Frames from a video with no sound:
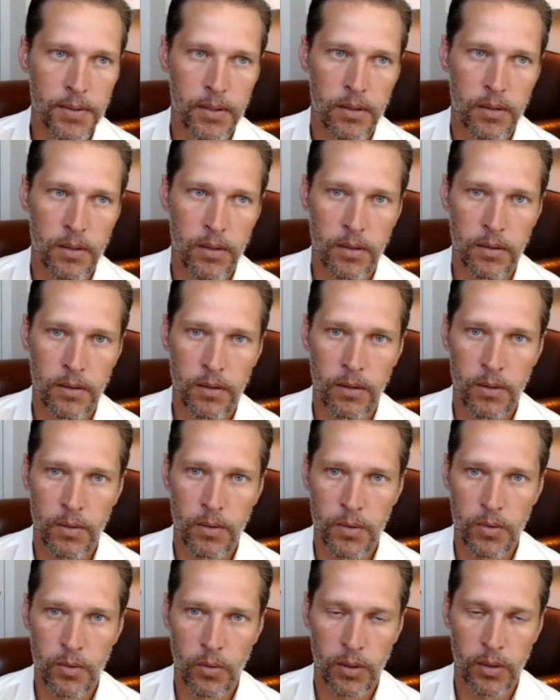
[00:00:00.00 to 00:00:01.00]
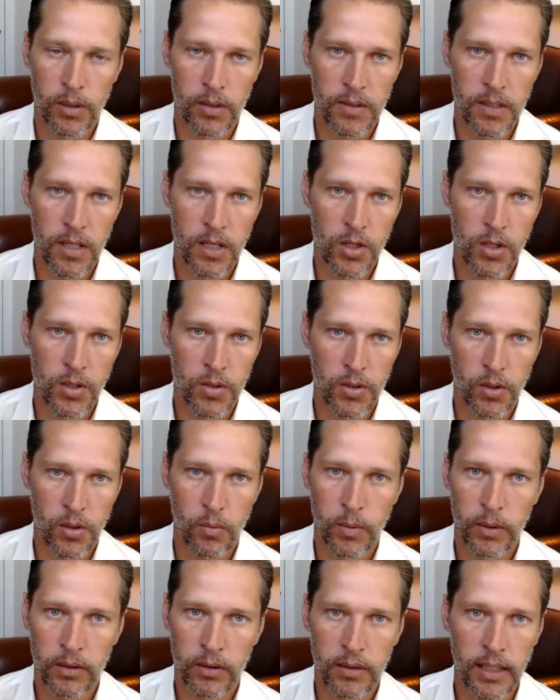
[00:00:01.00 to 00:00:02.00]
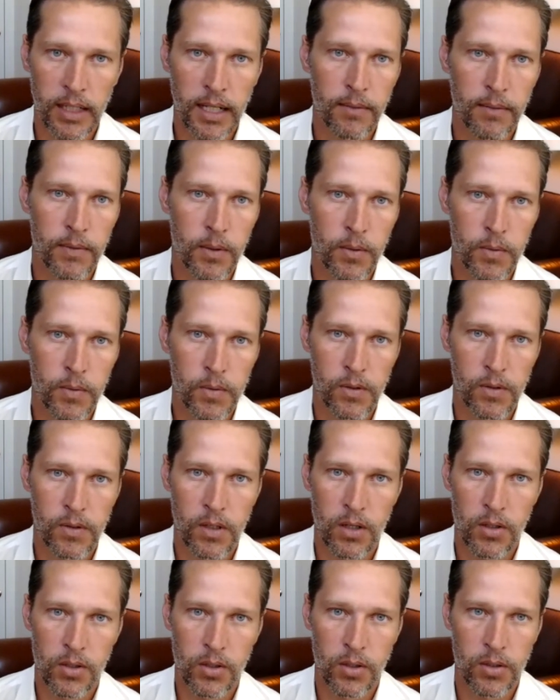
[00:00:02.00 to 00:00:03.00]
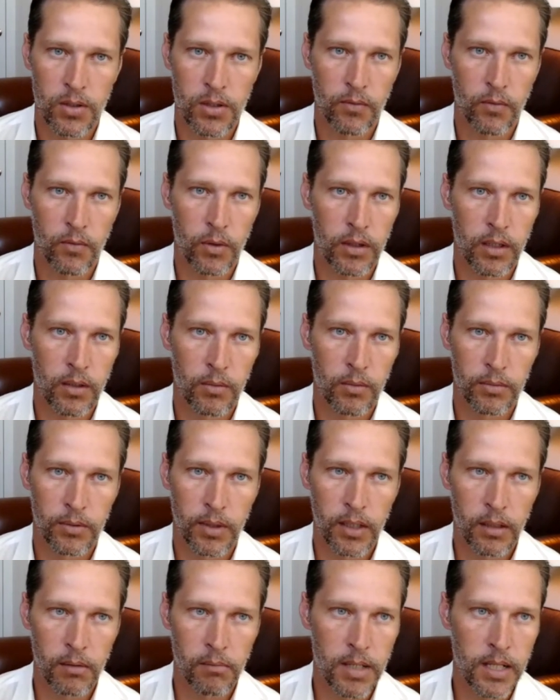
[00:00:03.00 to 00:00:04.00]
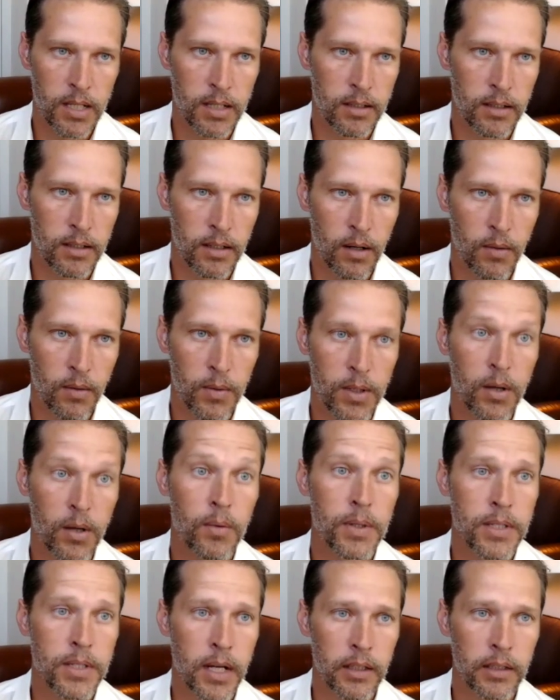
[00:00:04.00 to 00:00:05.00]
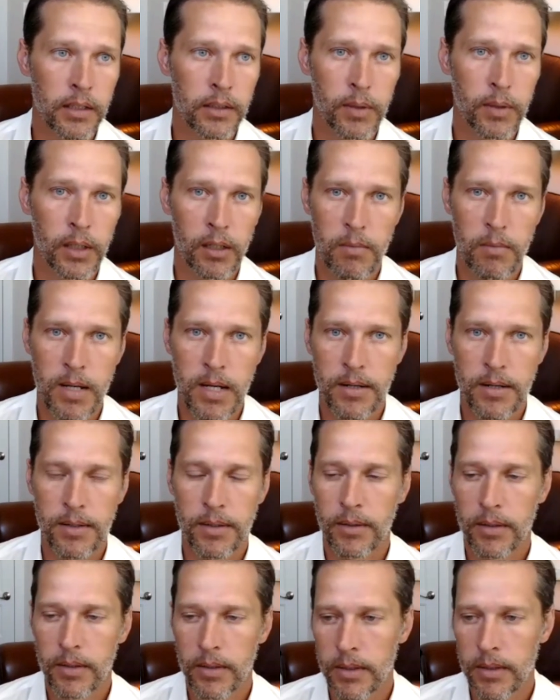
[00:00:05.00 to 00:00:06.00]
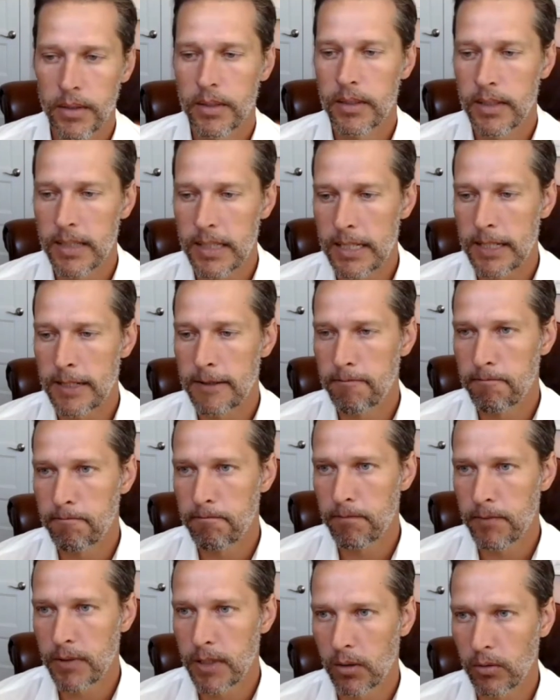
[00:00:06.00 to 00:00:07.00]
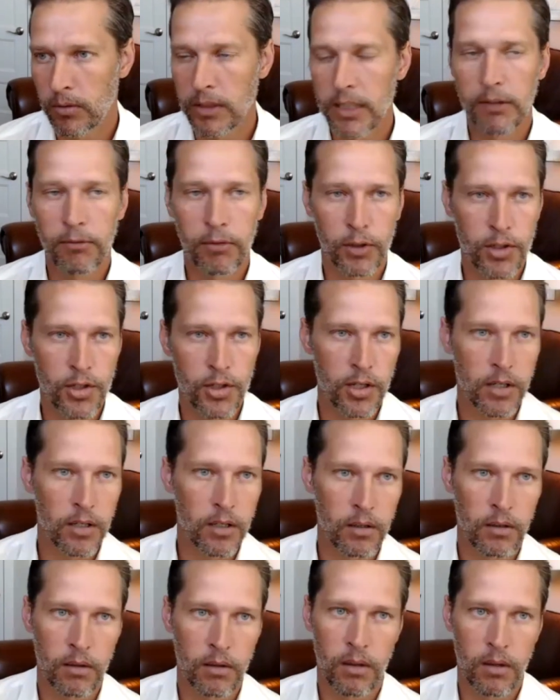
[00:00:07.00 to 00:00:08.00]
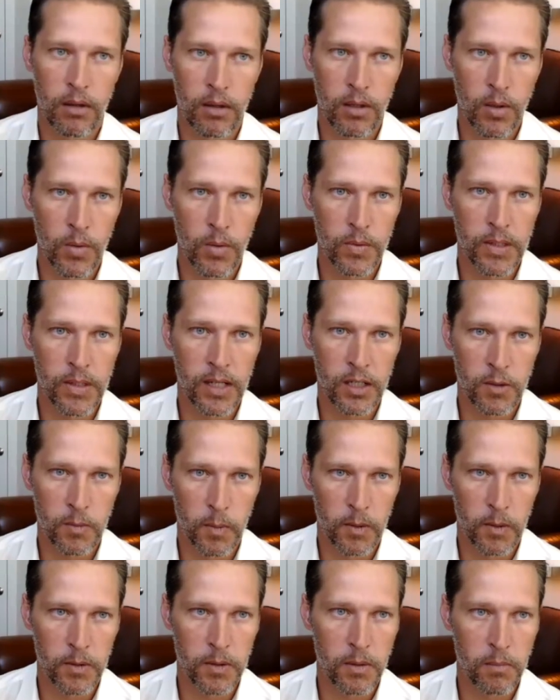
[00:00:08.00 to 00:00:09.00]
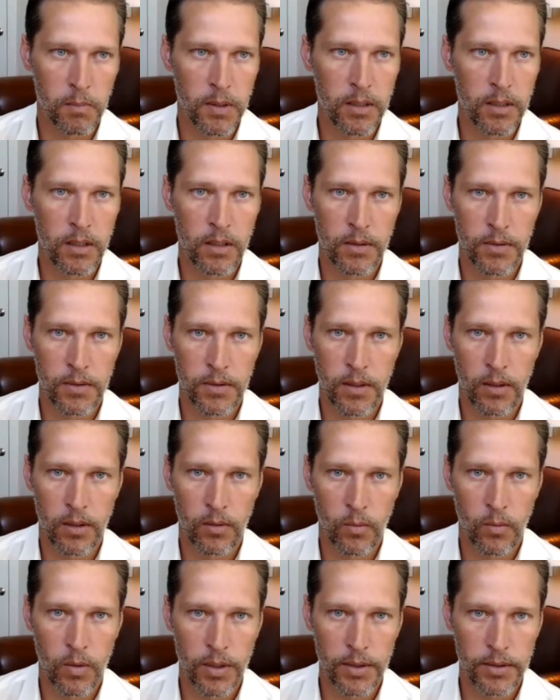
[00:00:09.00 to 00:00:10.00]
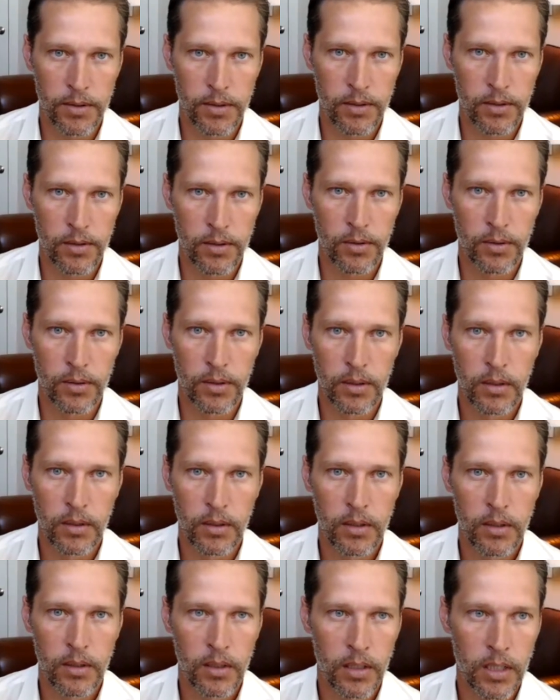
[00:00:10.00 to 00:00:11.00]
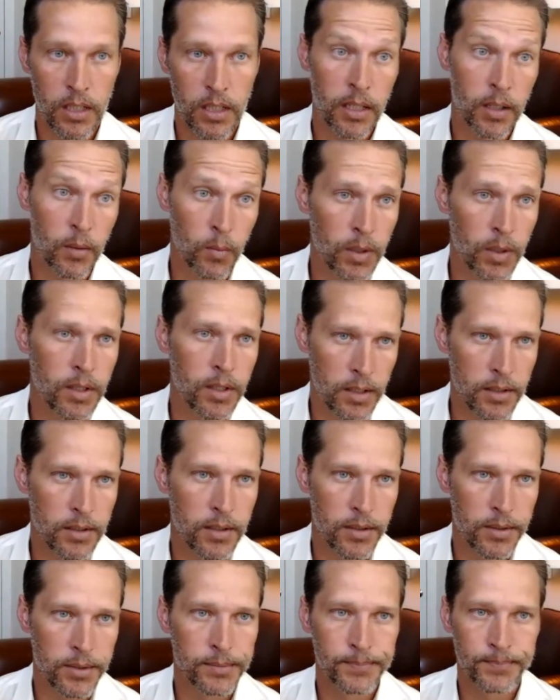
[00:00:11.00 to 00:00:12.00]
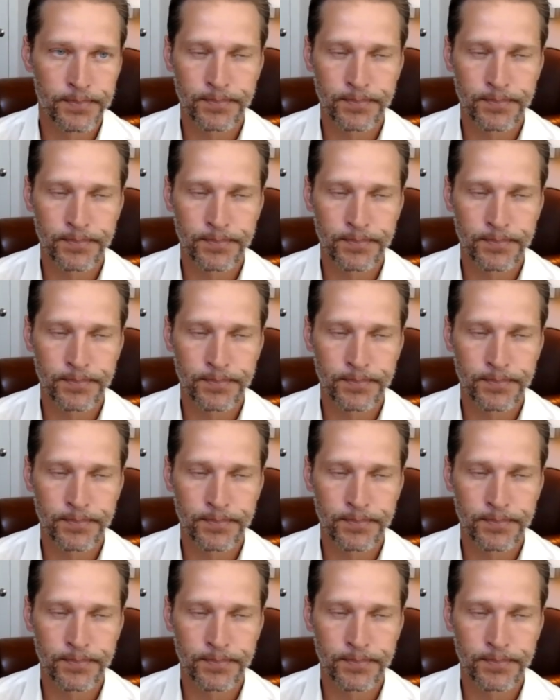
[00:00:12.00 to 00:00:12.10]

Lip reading: And those organizations are willing to have those discussions of what they would recommend. And I would always highly recommend, leveraging those experts' opinions on what to do and what not to do.